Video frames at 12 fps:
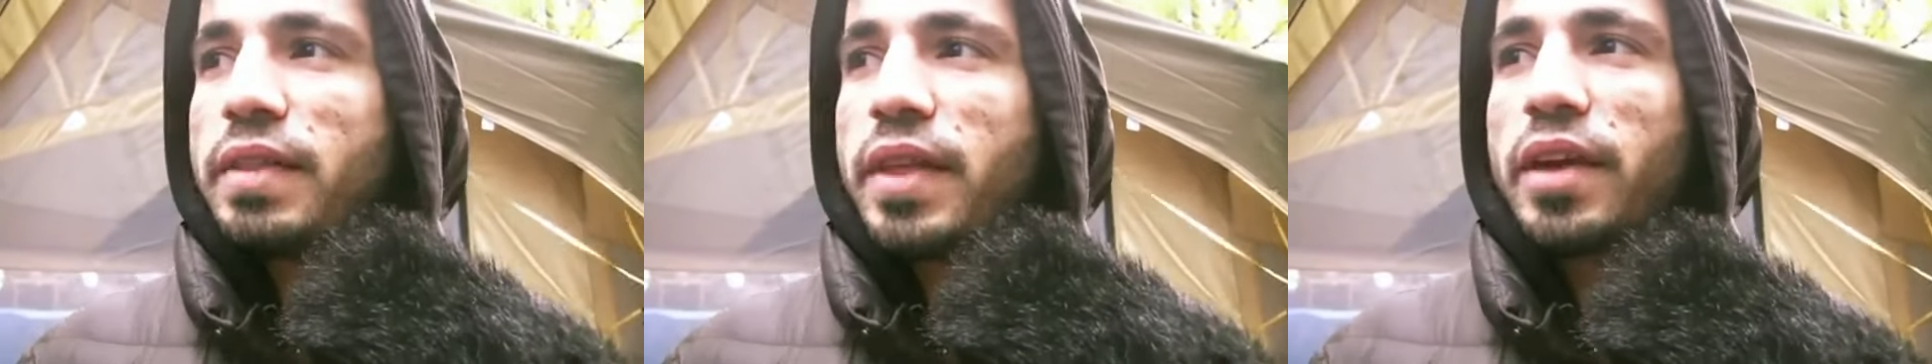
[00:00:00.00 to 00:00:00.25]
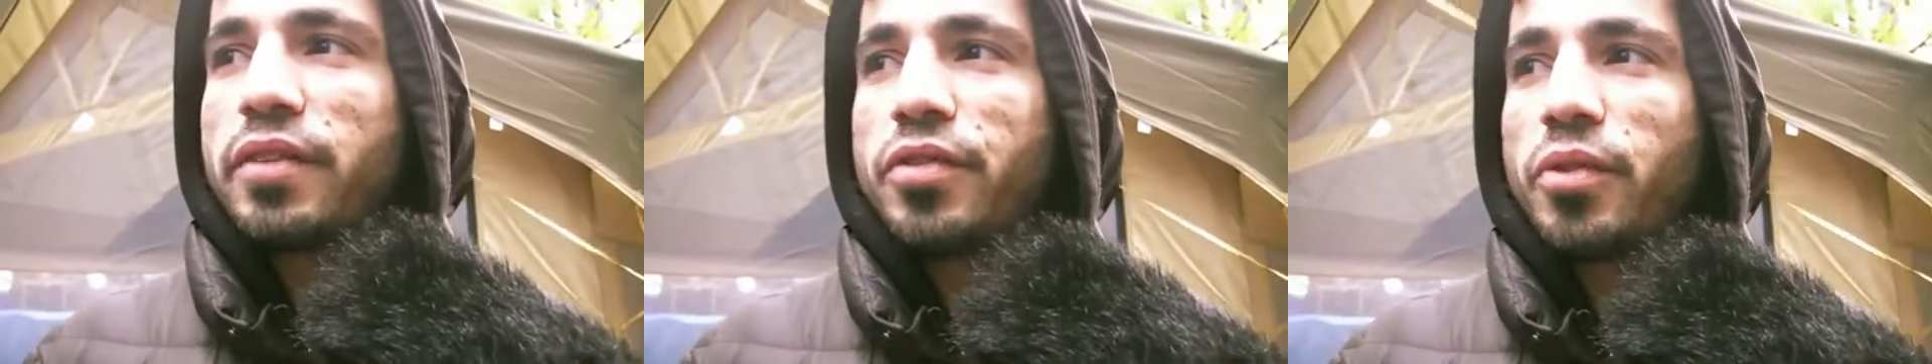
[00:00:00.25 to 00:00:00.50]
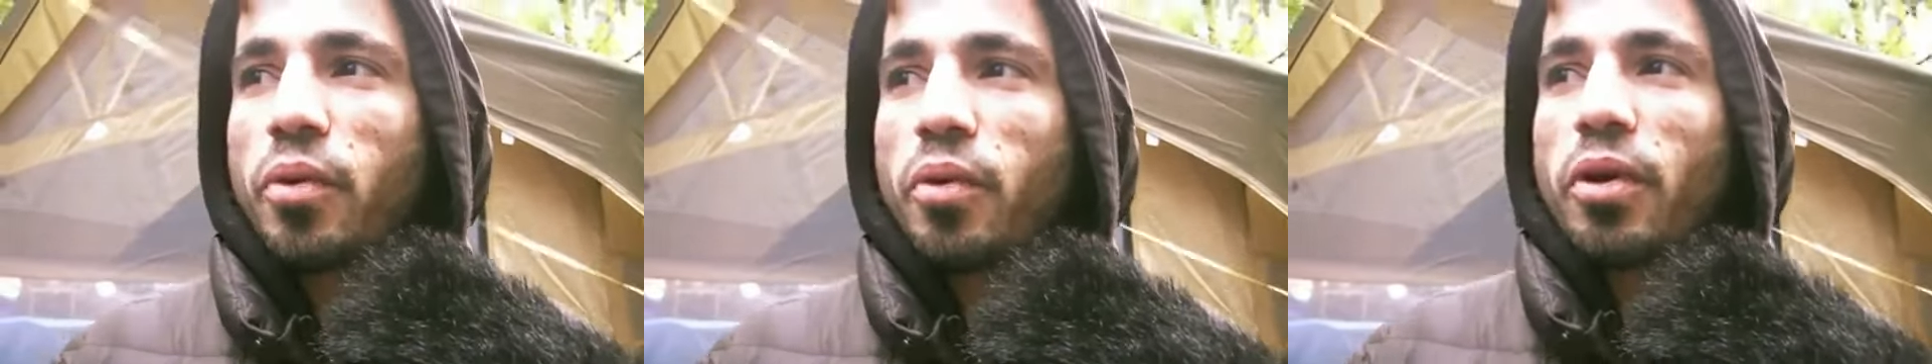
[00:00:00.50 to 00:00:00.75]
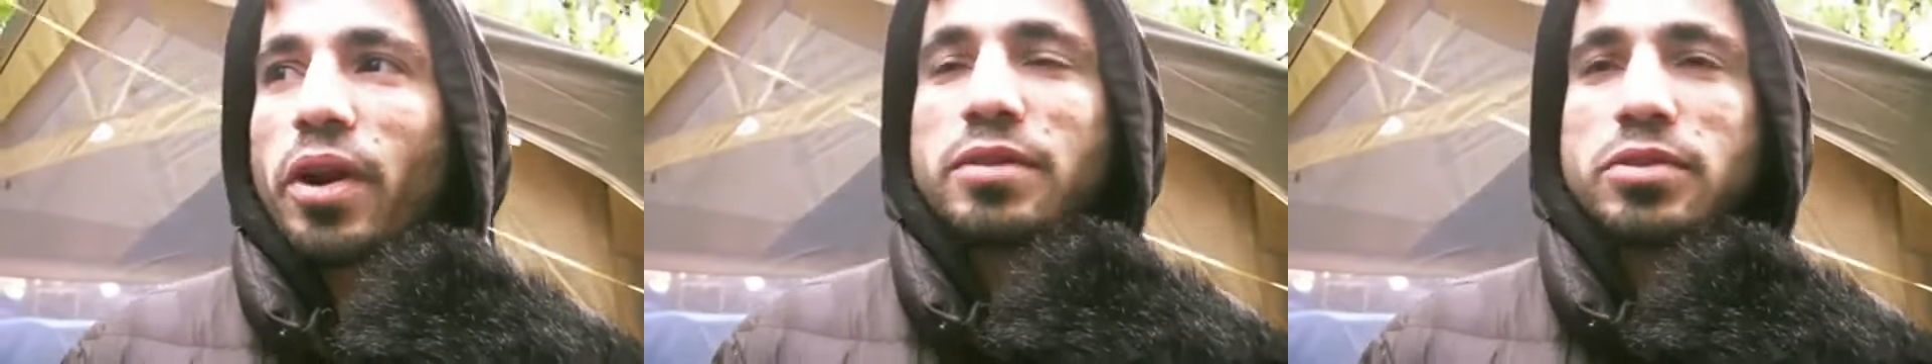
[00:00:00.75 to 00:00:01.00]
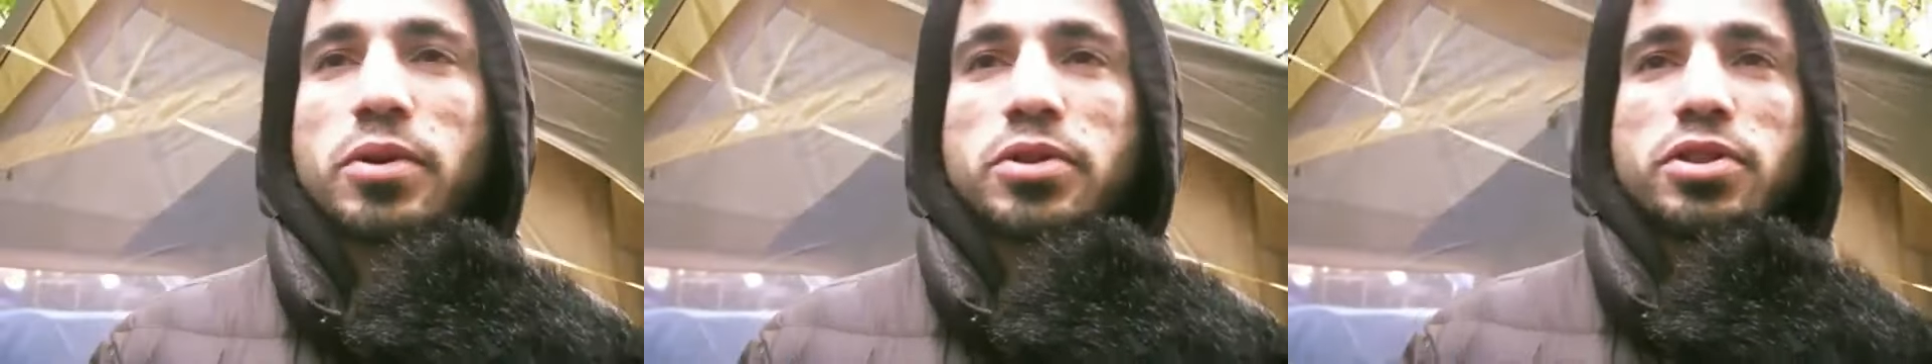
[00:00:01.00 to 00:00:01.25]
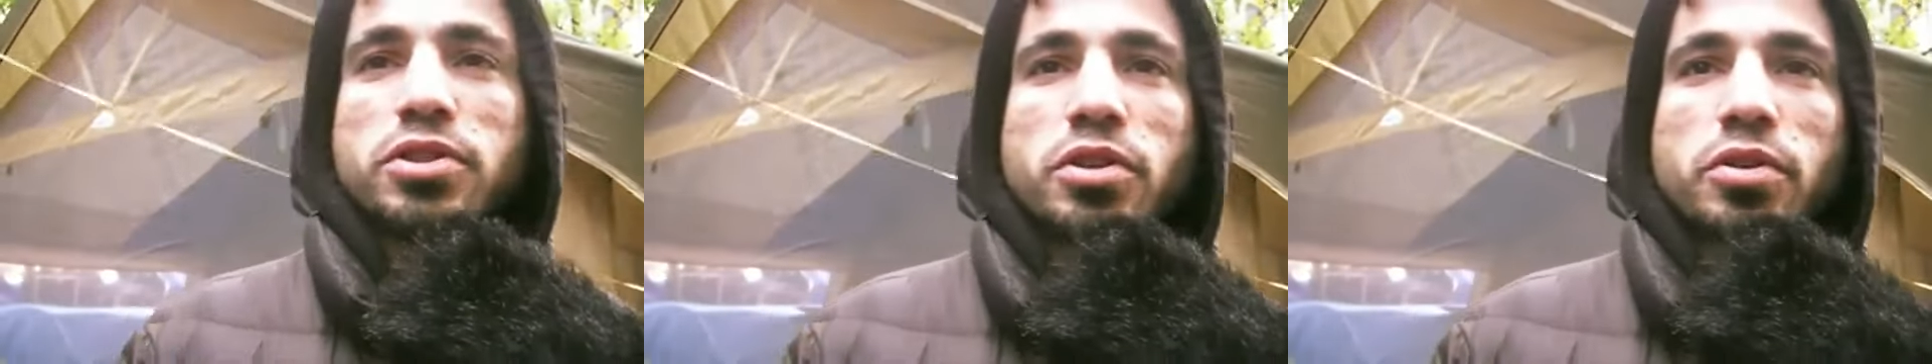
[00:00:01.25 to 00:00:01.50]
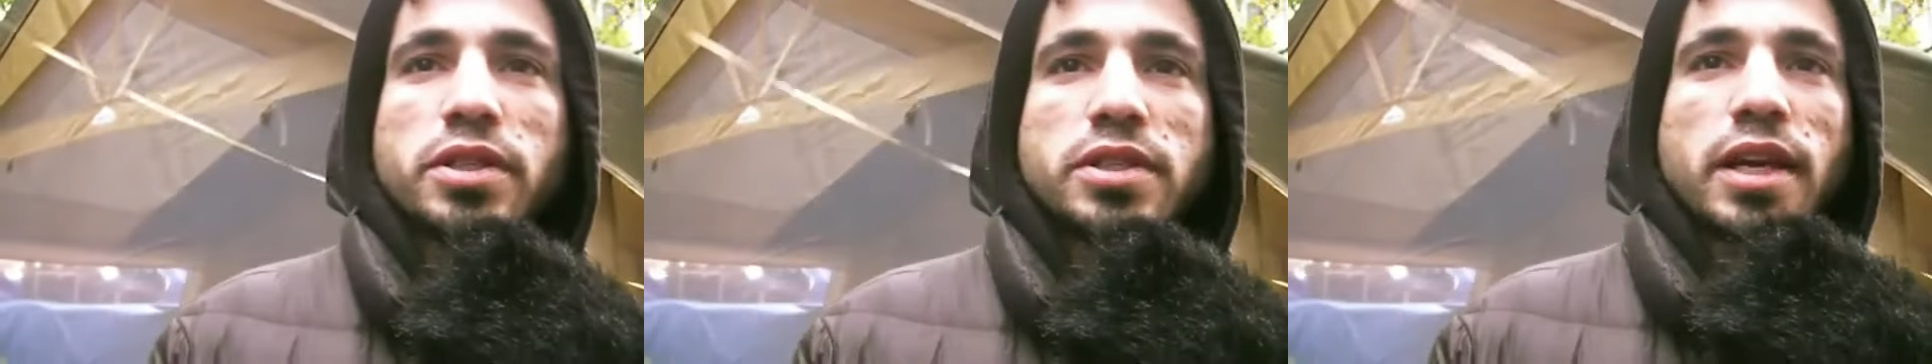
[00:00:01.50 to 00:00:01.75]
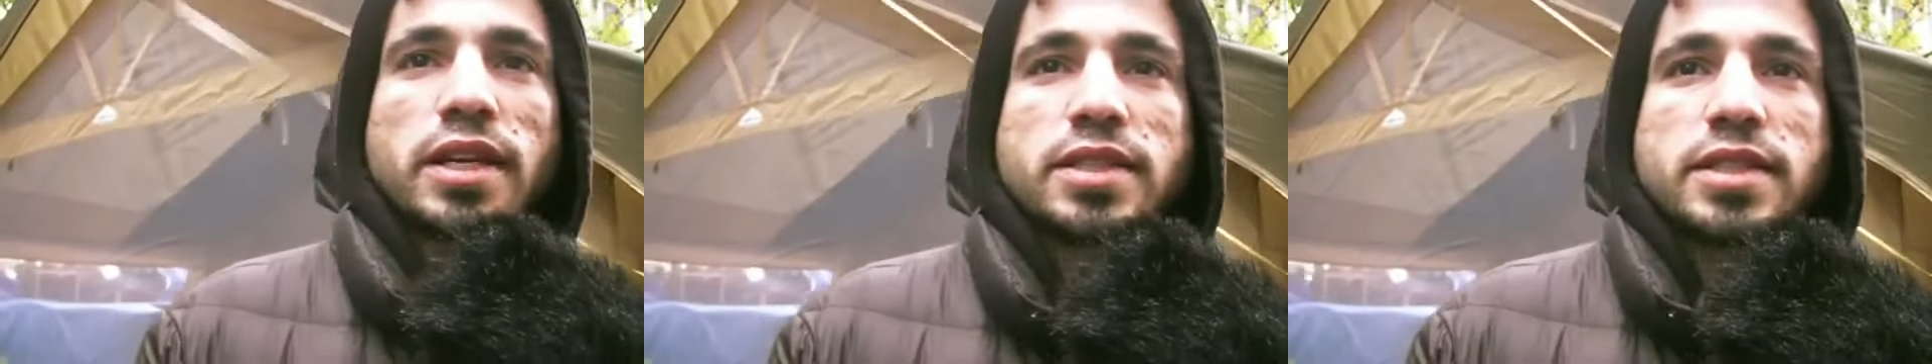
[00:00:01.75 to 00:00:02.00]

if what I'm supposed to do is is